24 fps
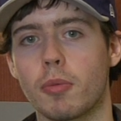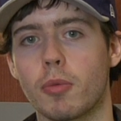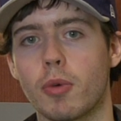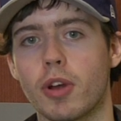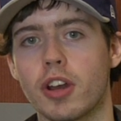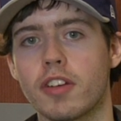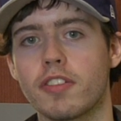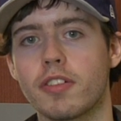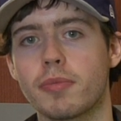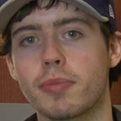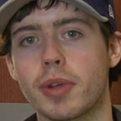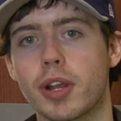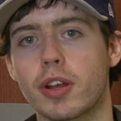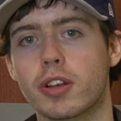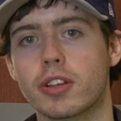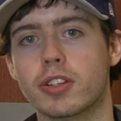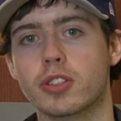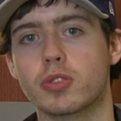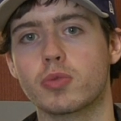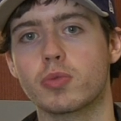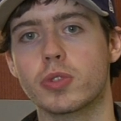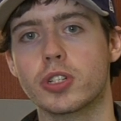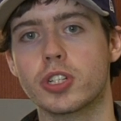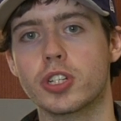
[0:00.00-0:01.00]
one of
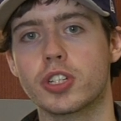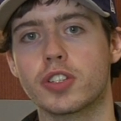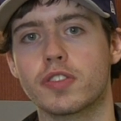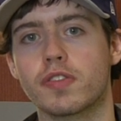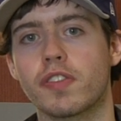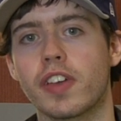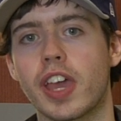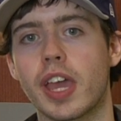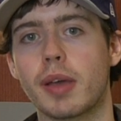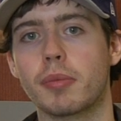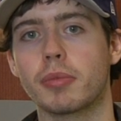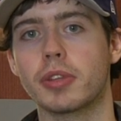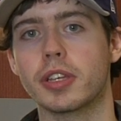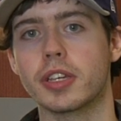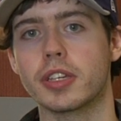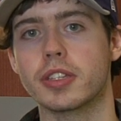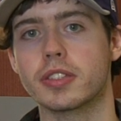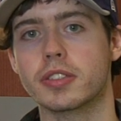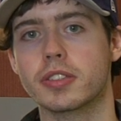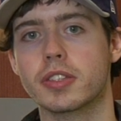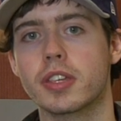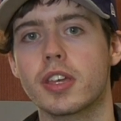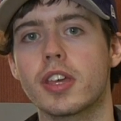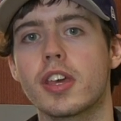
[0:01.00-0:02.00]
America's richest
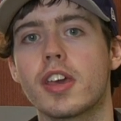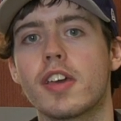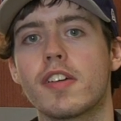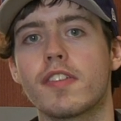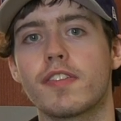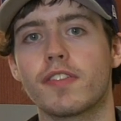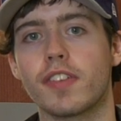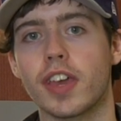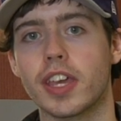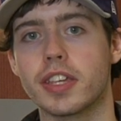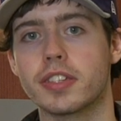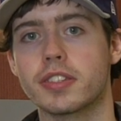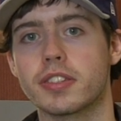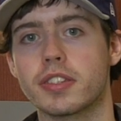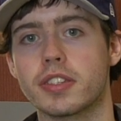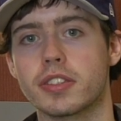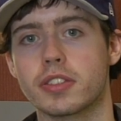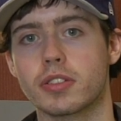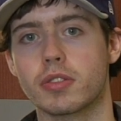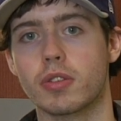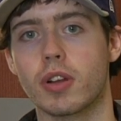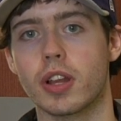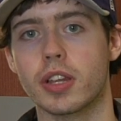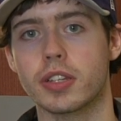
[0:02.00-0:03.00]
families faced
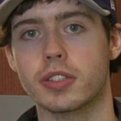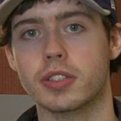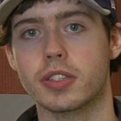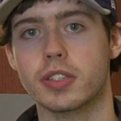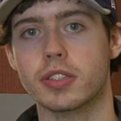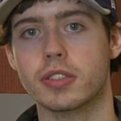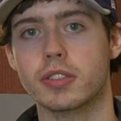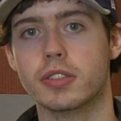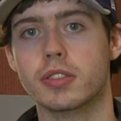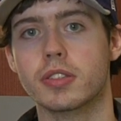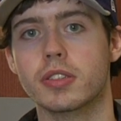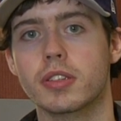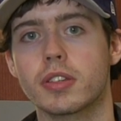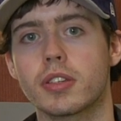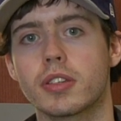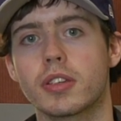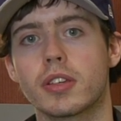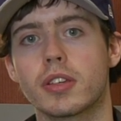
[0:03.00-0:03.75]
this crisis,